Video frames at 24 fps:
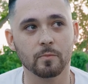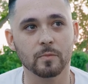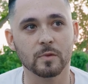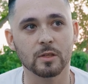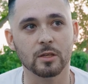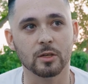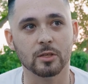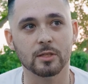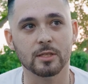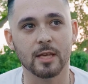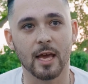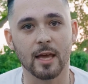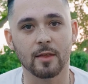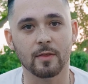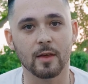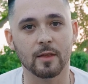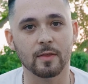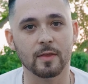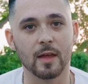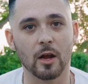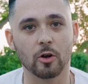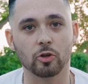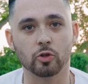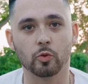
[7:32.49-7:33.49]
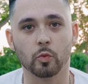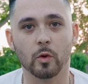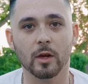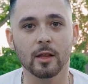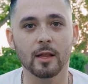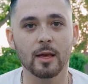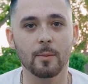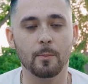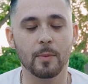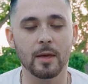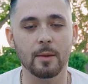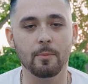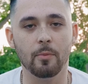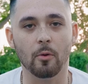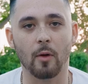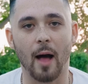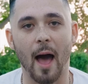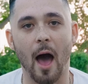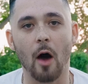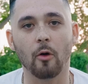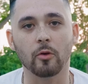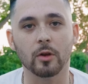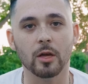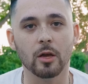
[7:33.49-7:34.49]
to say that there's really people
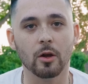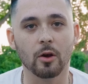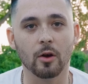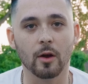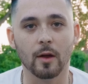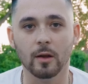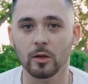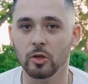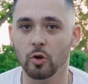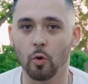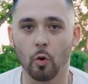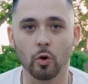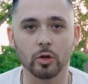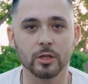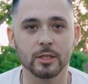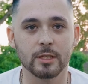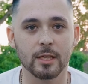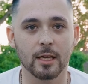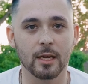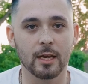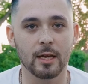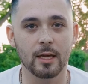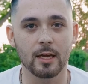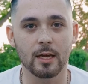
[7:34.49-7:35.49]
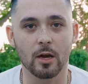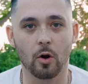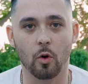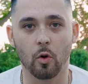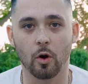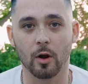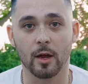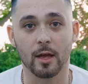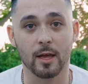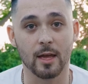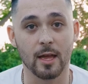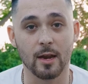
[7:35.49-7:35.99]
out here in your city or